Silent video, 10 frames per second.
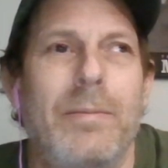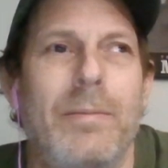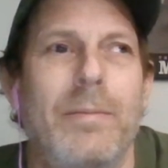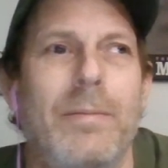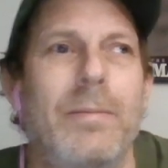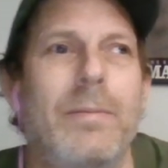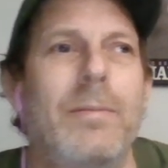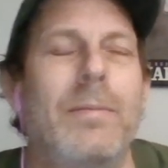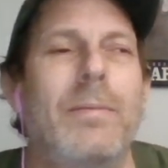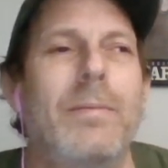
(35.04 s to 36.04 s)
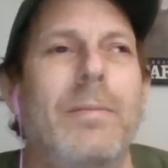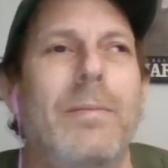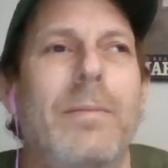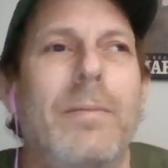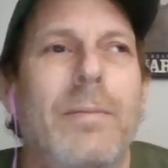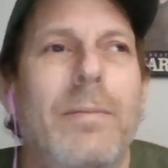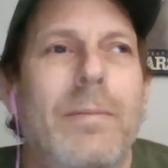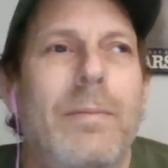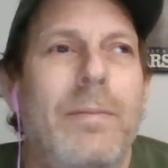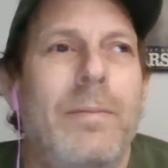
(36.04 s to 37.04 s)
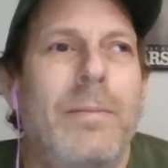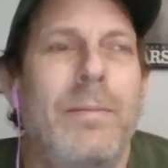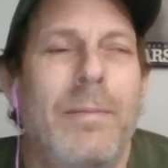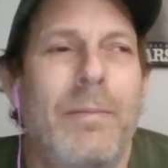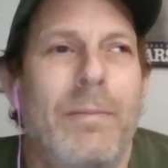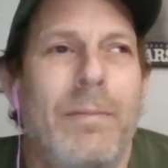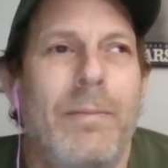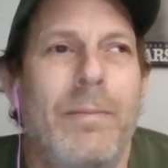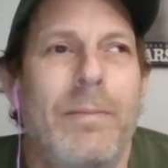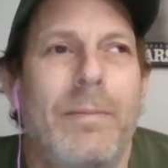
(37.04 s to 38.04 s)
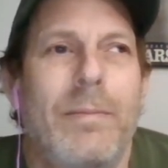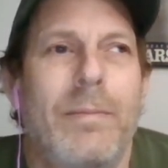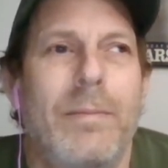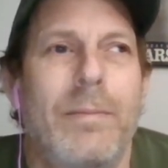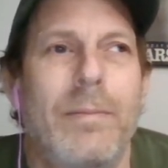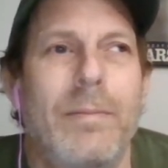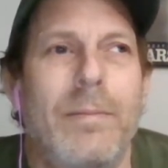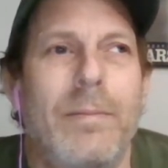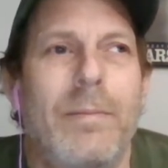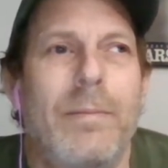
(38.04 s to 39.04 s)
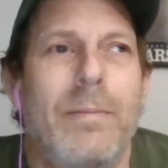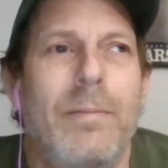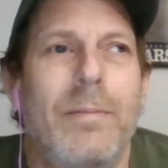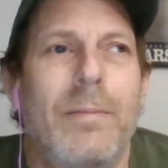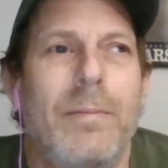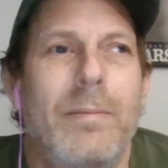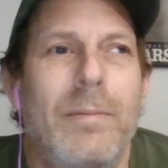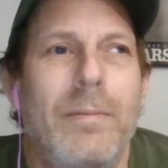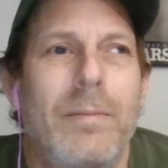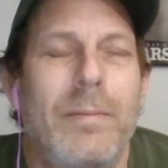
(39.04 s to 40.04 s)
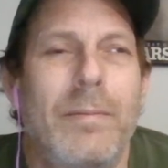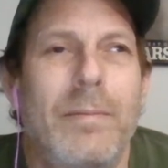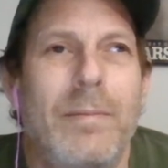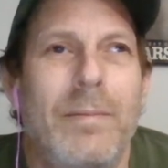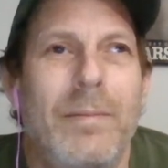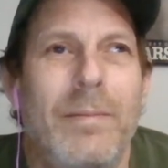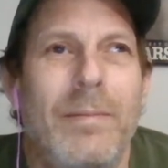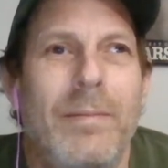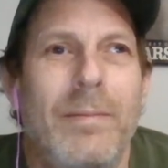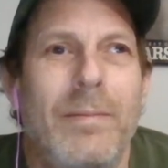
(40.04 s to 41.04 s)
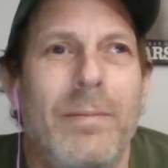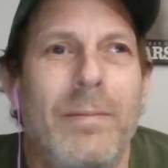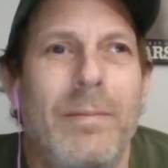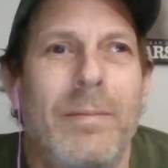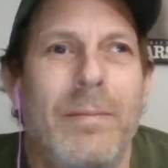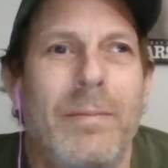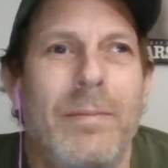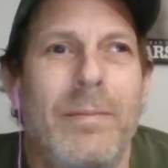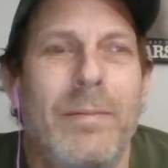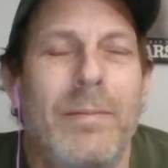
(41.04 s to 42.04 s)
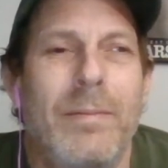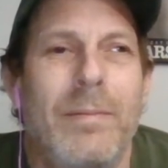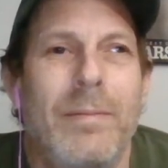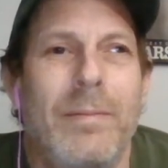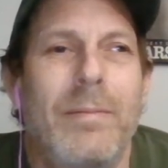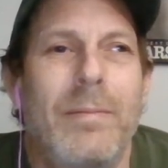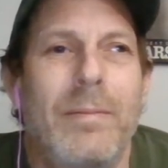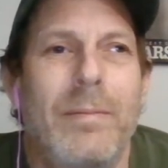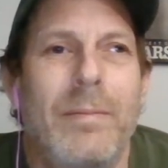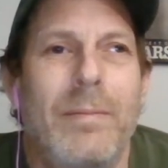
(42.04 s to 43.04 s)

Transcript: [no speech]